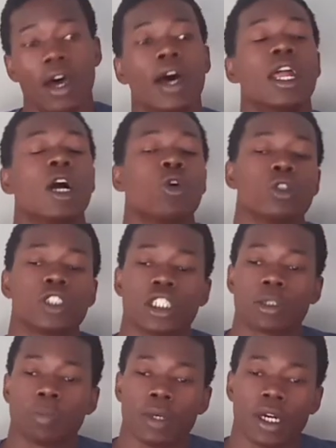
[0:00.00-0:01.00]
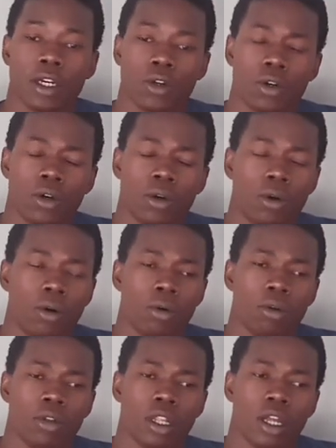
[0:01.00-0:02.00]
An acoustic piano
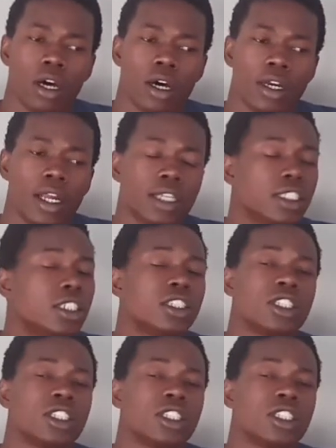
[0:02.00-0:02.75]
doesn't